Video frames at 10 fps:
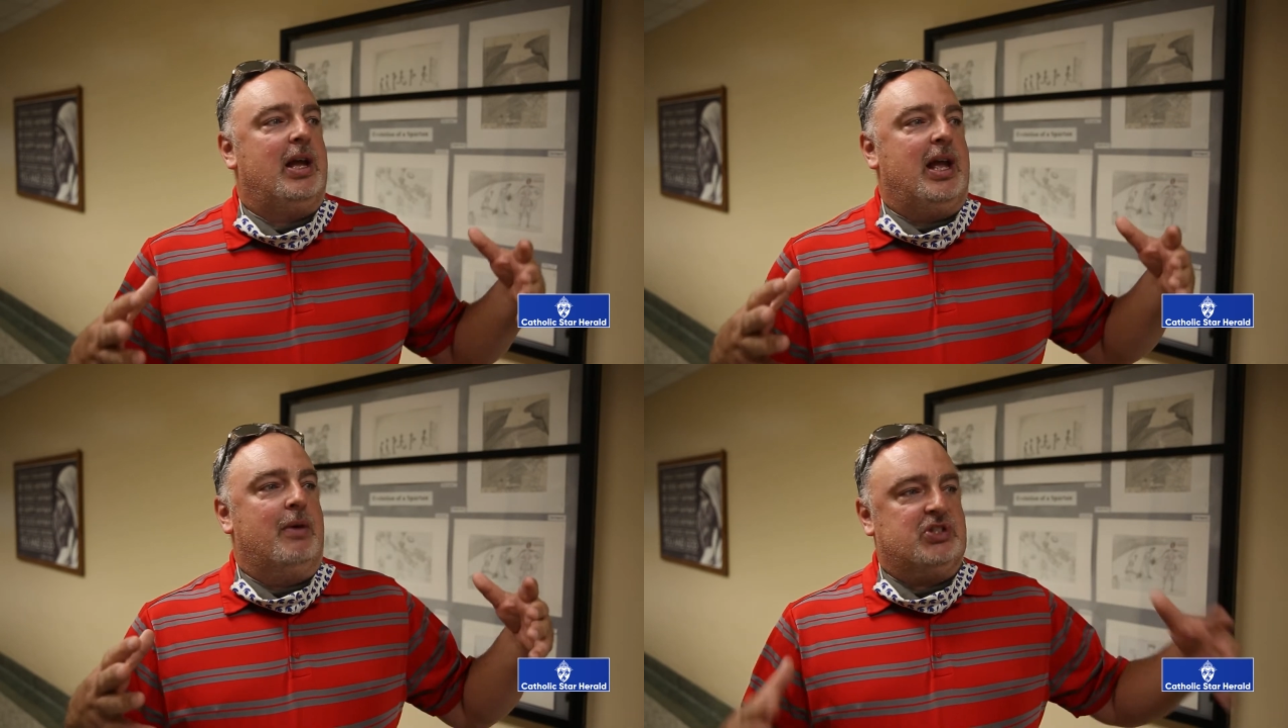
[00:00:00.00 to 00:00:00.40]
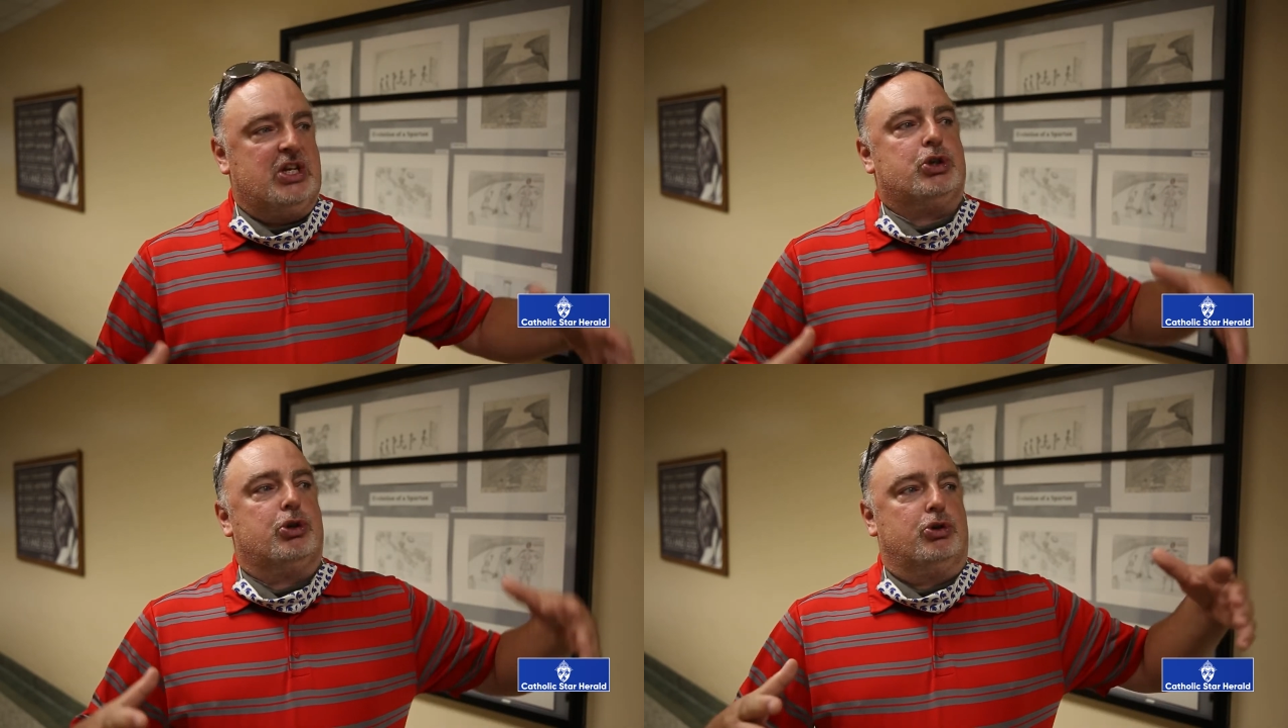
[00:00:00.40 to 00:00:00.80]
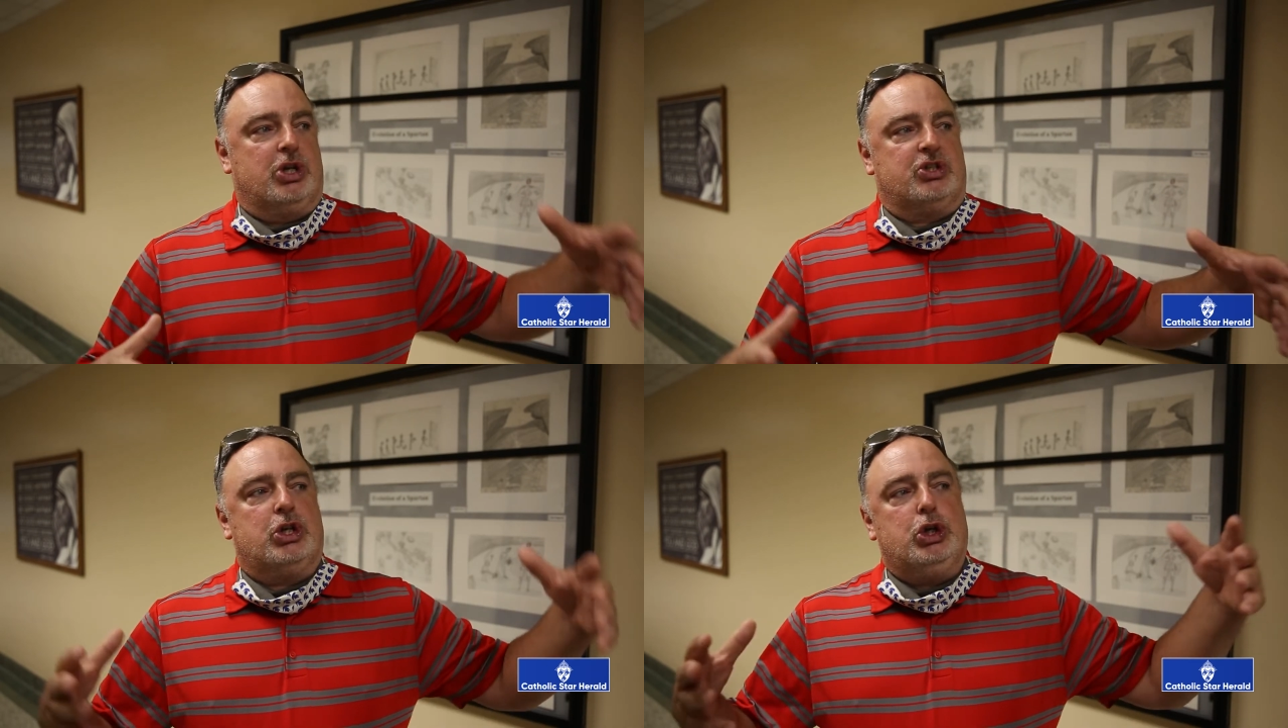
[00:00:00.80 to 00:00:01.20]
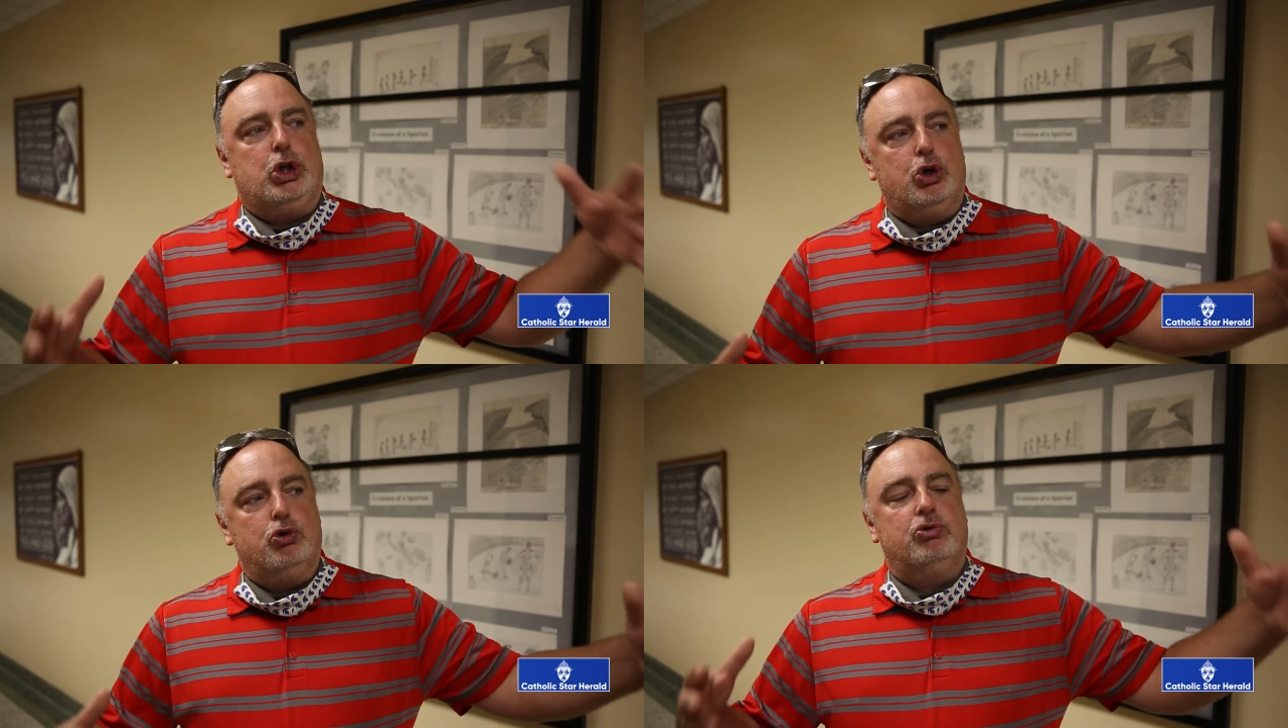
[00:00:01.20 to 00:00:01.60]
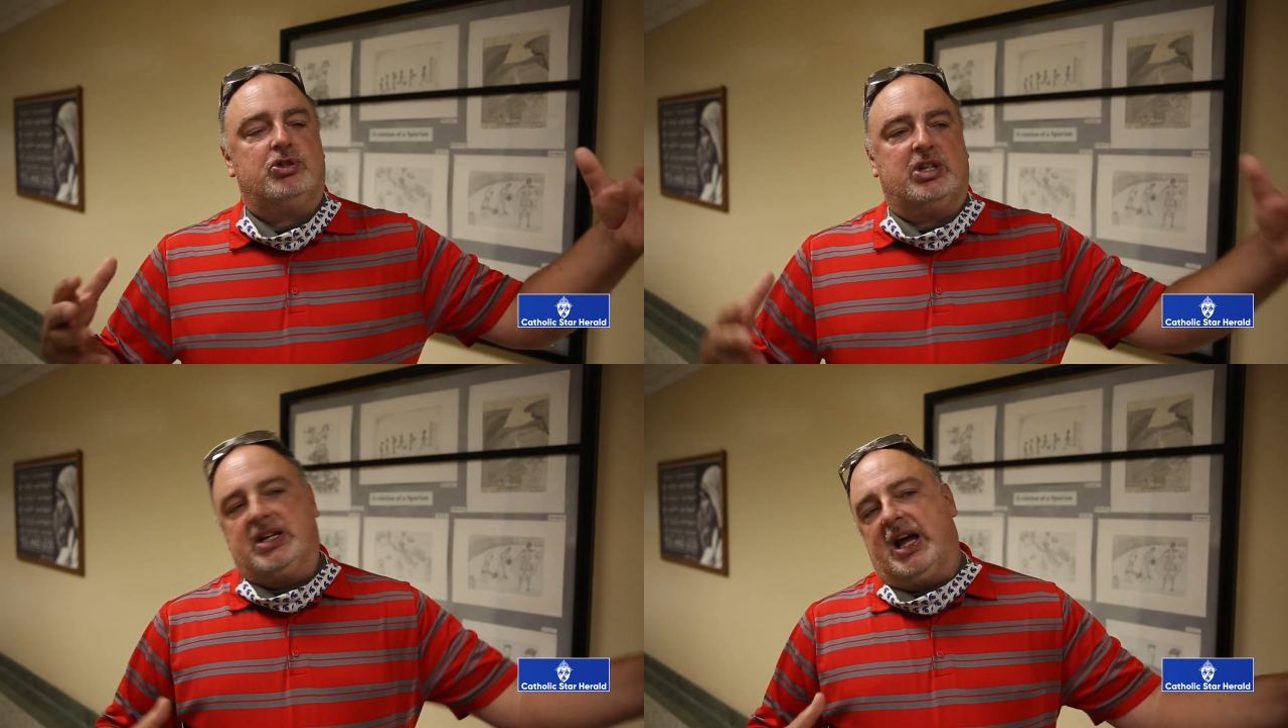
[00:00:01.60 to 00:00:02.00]
it was easier just to
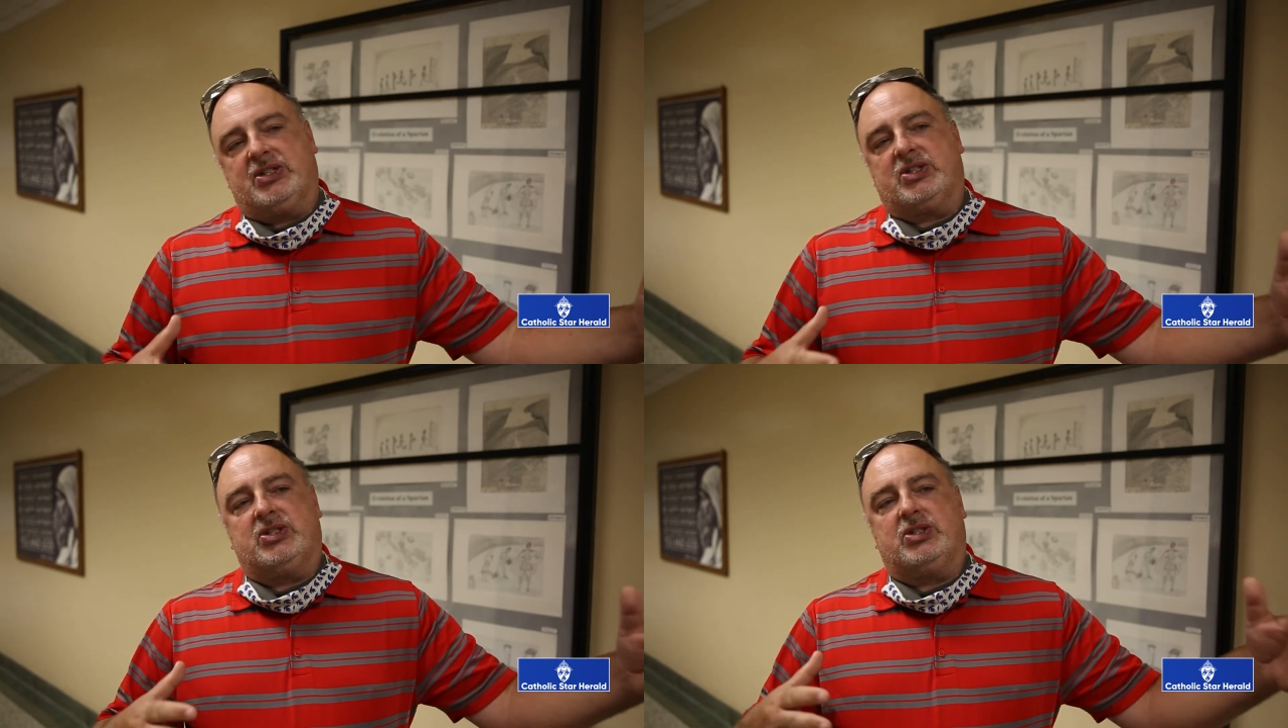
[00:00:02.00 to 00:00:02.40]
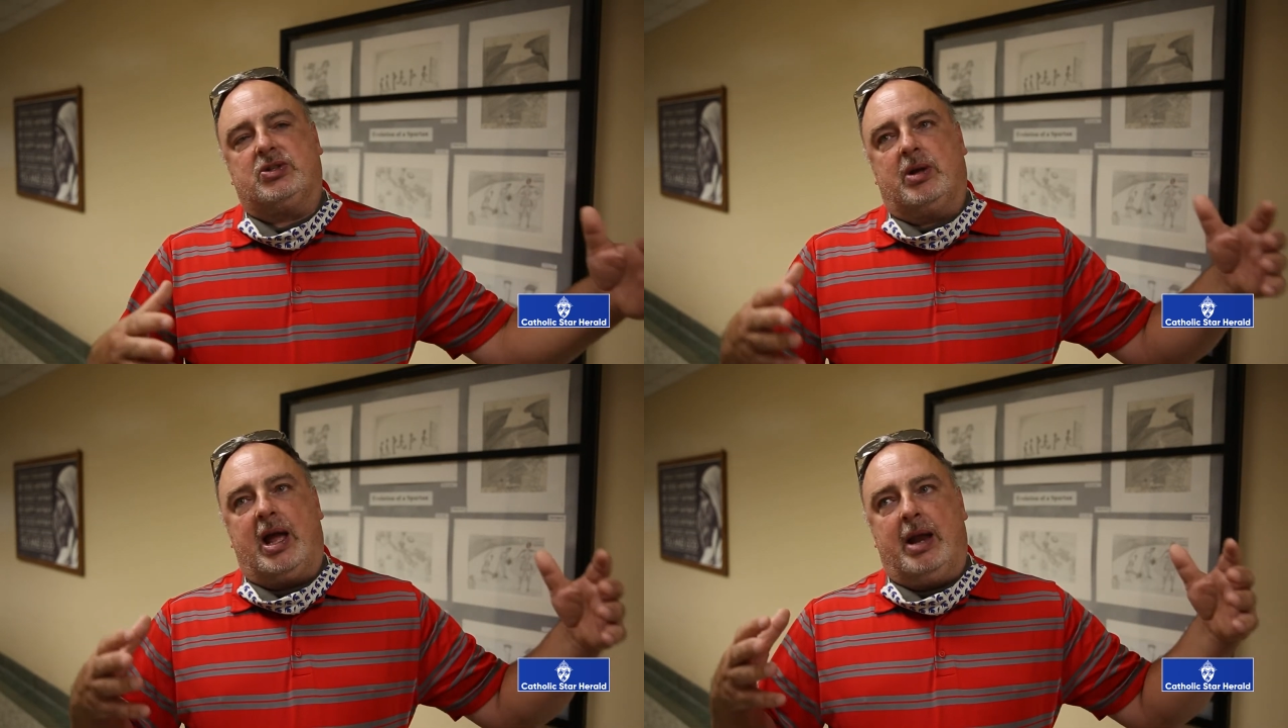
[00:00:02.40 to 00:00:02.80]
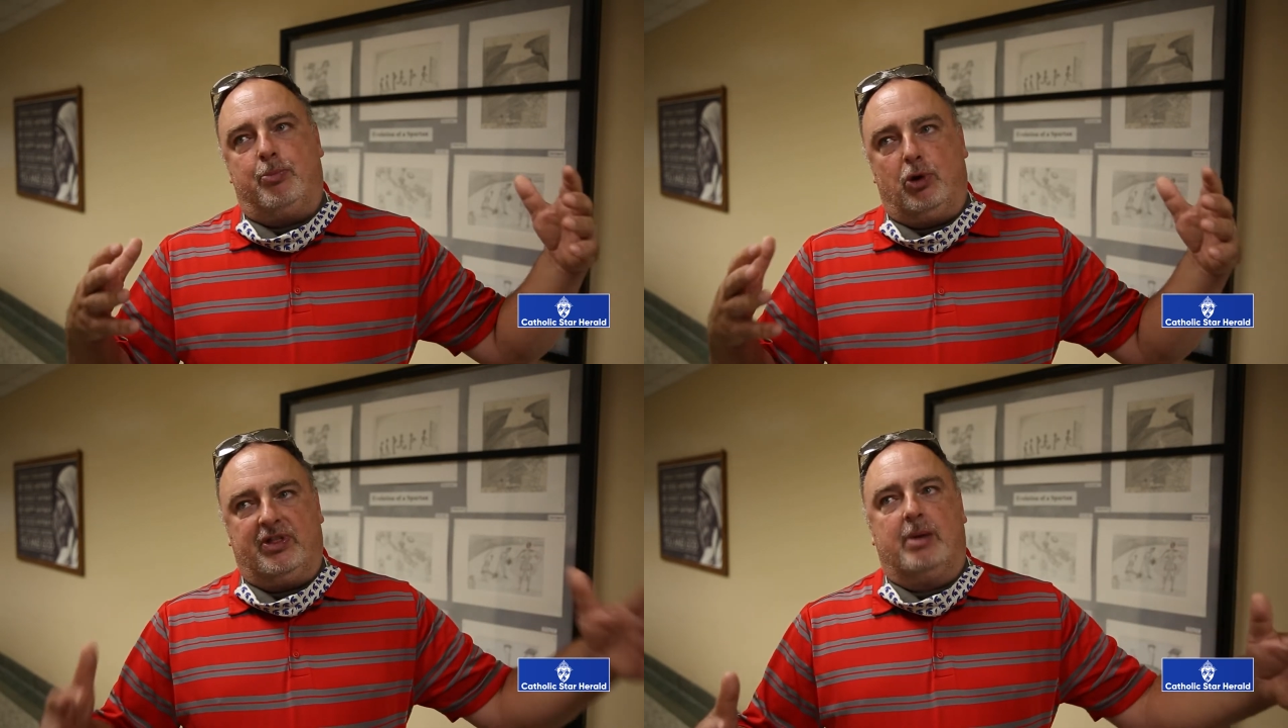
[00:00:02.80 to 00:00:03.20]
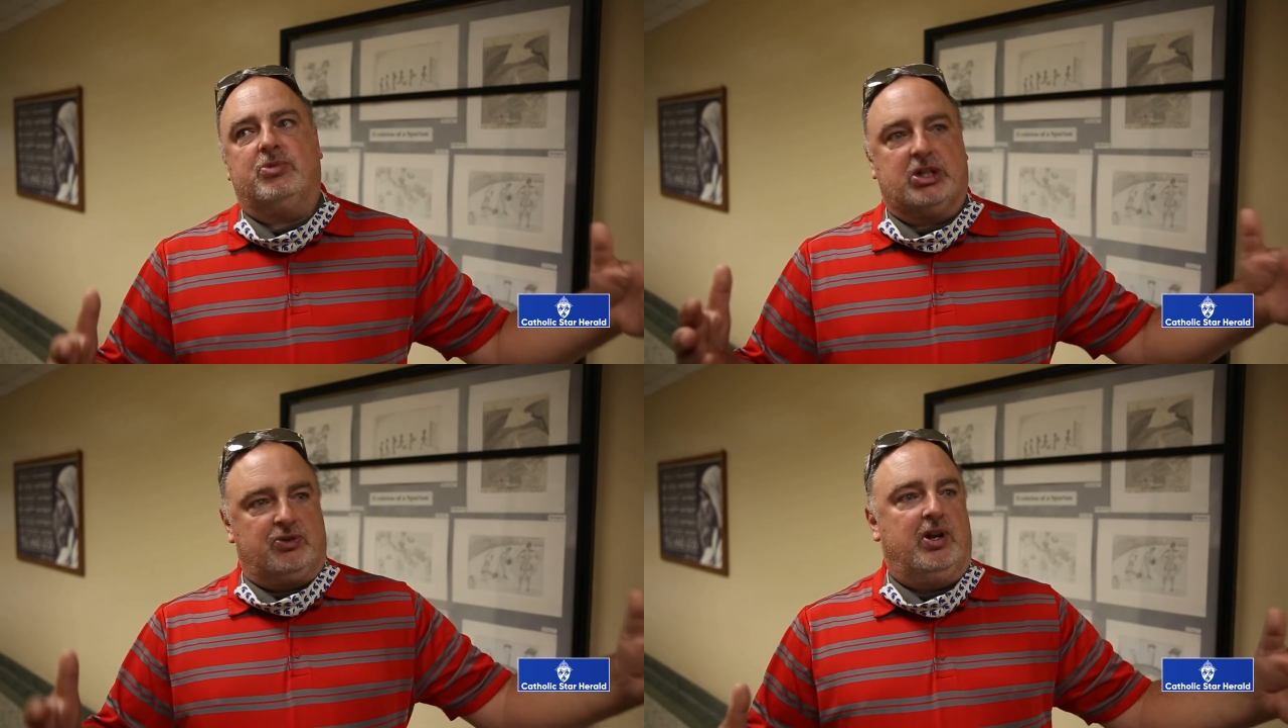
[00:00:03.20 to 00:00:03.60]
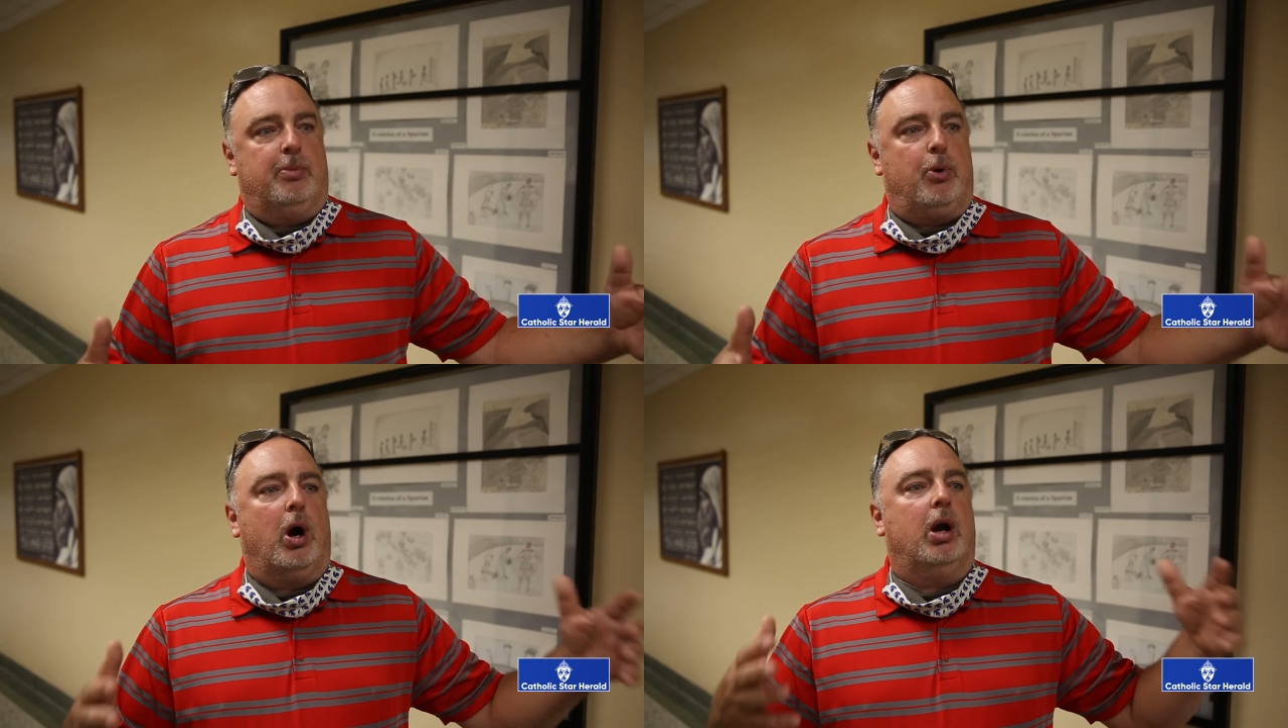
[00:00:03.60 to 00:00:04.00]
use the desks and put them 6 feet
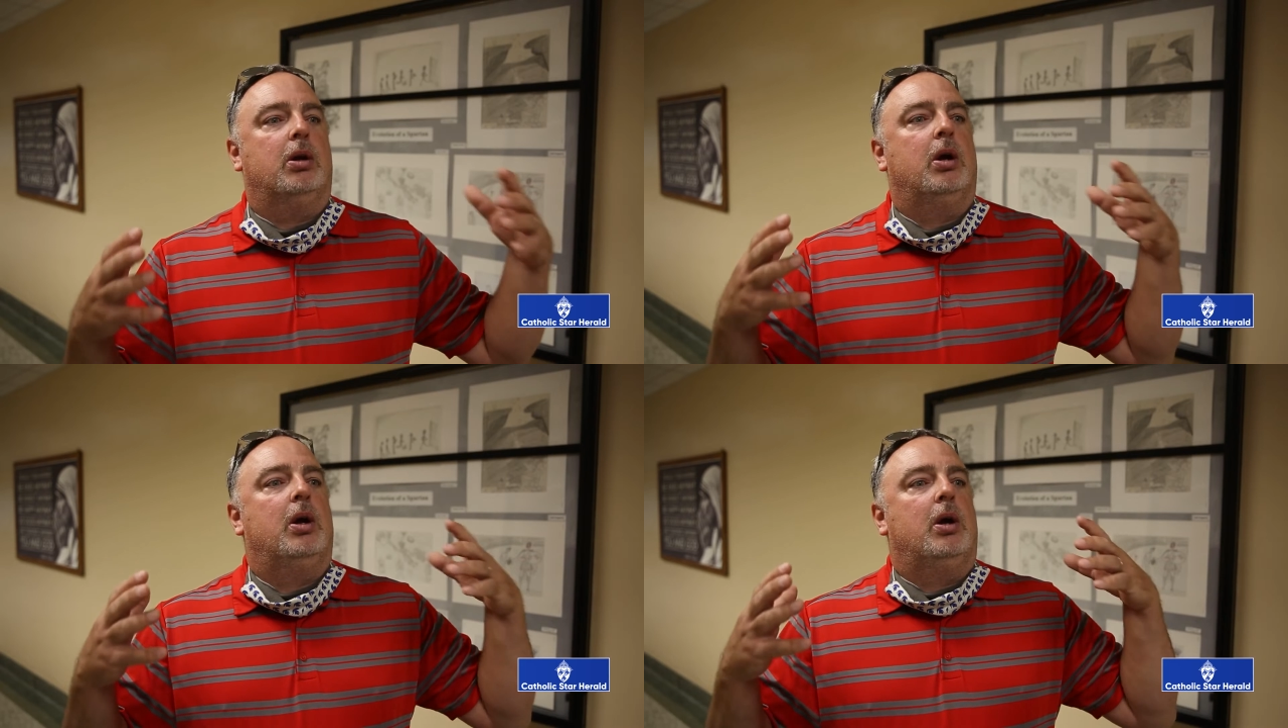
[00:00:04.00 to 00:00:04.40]
apart,